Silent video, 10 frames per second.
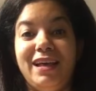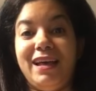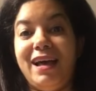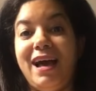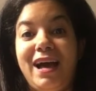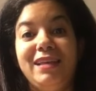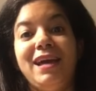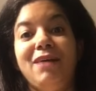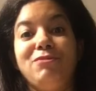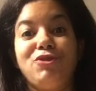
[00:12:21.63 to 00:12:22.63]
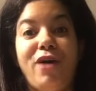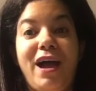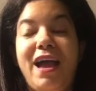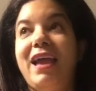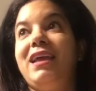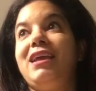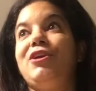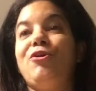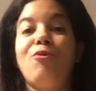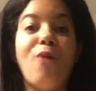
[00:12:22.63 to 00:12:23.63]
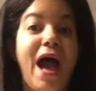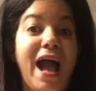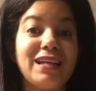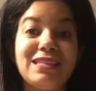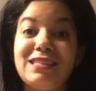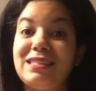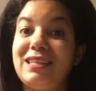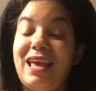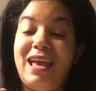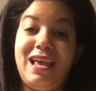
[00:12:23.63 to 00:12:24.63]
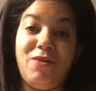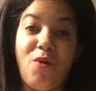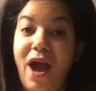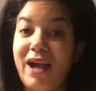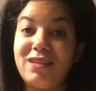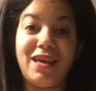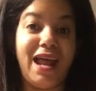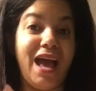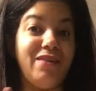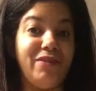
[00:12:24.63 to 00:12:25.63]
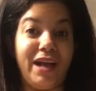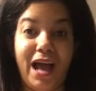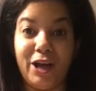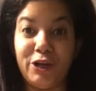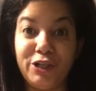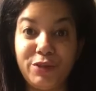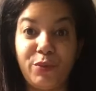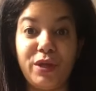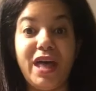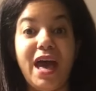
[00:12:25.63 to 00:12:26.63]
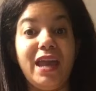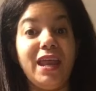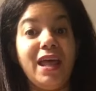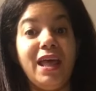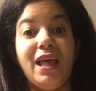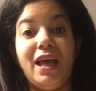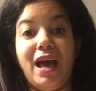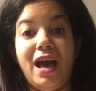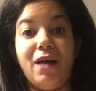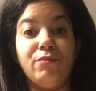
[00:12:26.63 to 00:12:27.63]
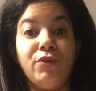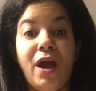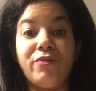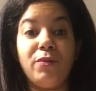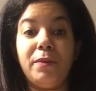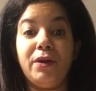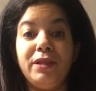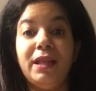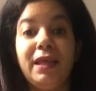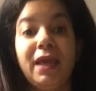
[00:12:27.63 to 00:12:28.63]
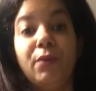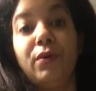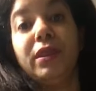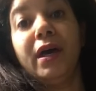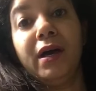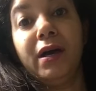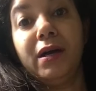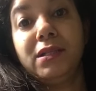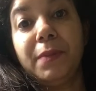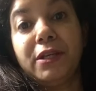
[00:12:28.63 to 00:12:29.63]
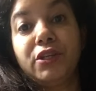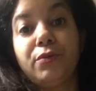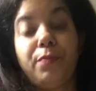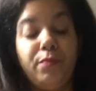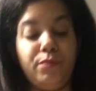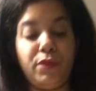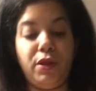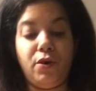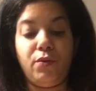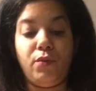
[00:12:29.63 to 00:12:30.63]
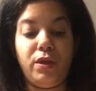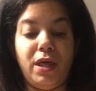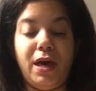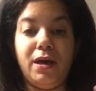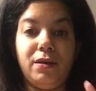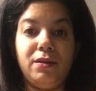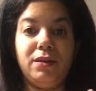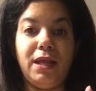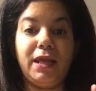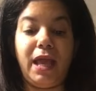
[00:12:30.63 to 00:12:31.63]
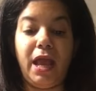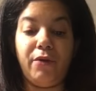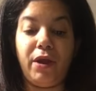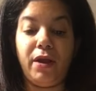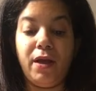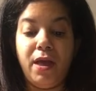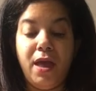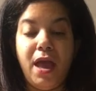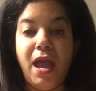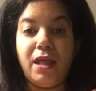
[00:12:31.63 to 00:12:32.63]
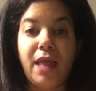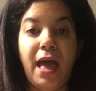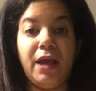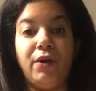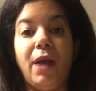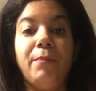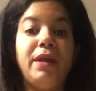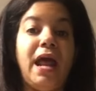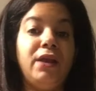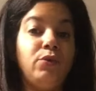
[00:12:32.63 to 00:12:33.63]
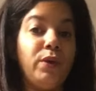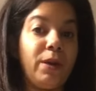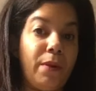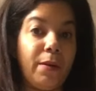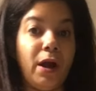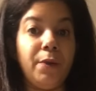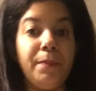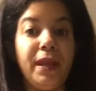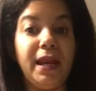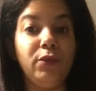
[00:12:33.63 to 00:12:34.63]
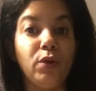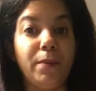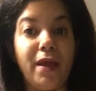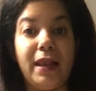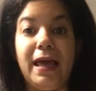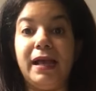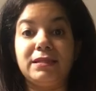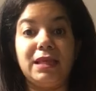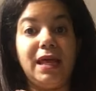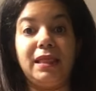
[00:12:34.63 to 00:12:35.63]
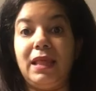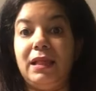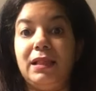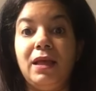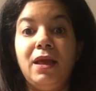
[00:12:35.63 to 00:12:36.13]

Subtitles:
I have tried, you know, wax, I even got hurt with that. You have to be very delicate with especially, you know, with a delicate area and that area. But I do it on my armpit and I do it on my legs, and I think